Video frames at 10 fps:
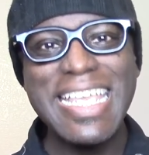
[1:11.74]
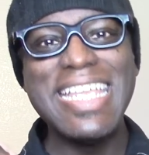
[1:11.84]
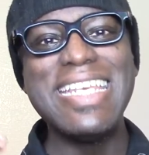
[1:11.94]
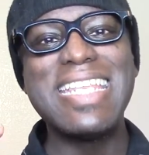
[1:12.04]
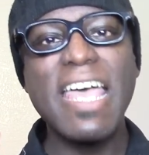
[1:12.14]

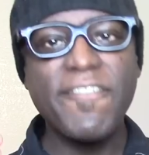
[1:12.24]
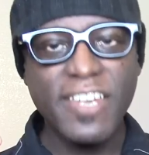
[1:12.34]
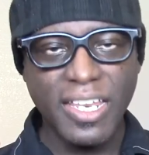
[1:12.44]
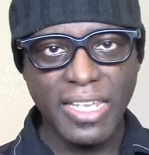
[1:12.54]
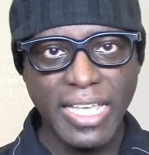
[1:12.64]

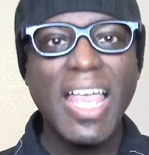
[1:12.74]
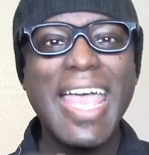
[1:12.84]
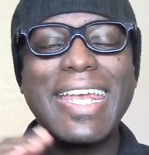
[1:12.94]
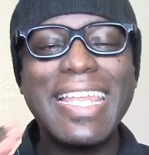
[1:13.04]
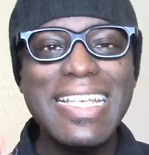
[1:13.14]
indefinitely,
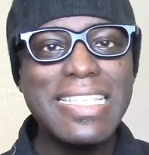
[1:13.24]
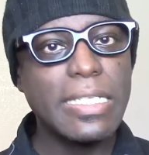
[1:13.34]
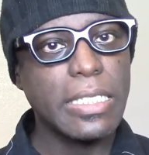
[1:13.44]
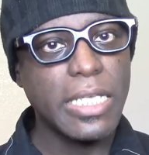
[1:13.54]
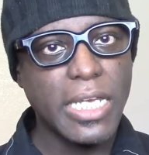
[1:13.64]
at least
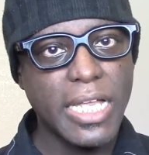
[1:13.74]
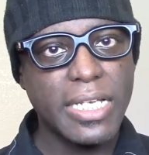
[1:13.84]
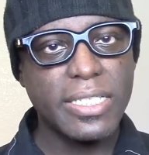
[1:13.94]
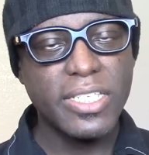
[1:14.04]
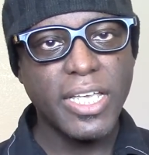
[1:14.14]
in the
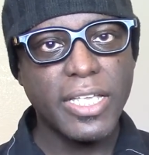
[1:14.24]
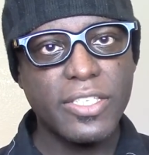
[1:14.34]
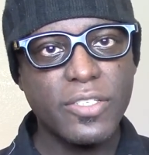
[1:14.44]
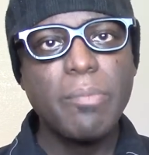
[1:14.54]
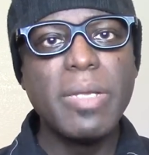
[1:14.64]
United States.